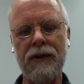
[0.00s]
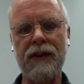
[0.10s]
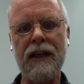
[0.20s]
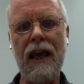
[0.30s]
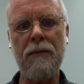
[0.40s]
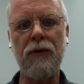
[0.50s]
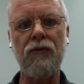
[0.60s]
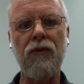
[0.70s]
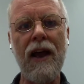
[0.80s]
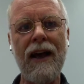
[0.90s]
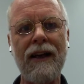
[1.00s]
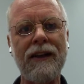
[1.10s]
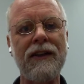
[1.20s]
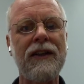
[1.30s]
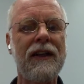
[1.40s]
There's a gap
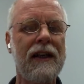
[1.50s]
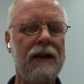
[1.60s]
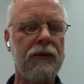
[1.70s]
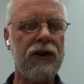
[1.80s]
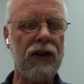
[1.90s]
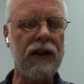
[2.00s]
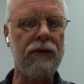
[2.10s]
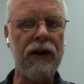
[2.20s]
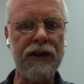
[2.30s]
around, particularly